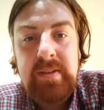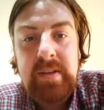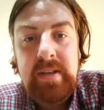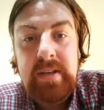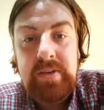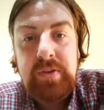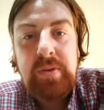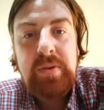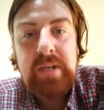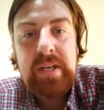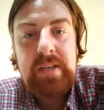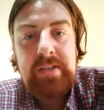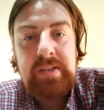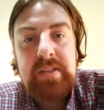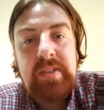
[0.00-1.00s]
And it
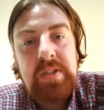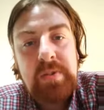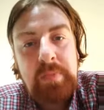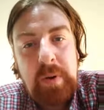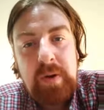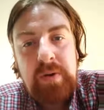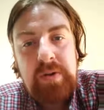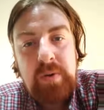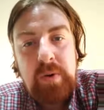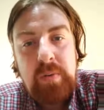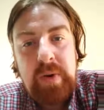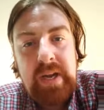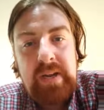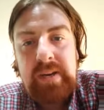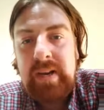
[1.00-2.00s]
truly is. It's a spiritual
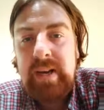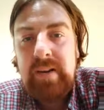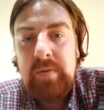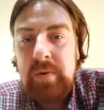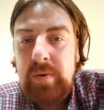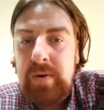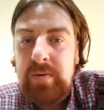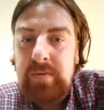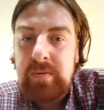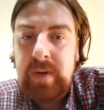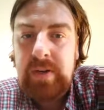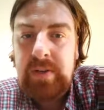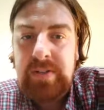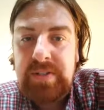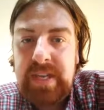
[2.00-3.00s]
weight. Not everyone
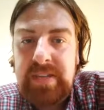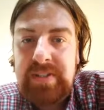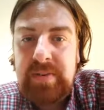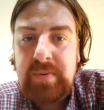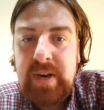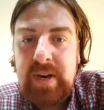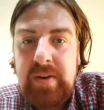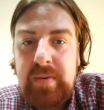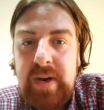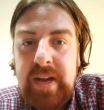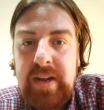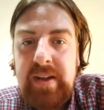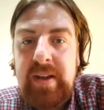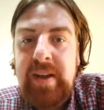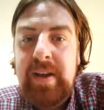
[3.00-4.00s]
understands it right
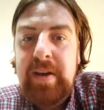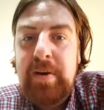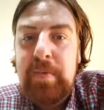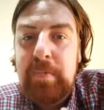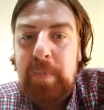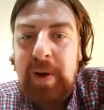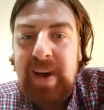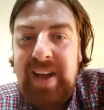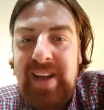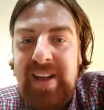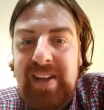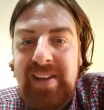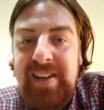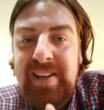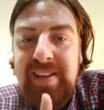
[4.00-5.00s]
away, but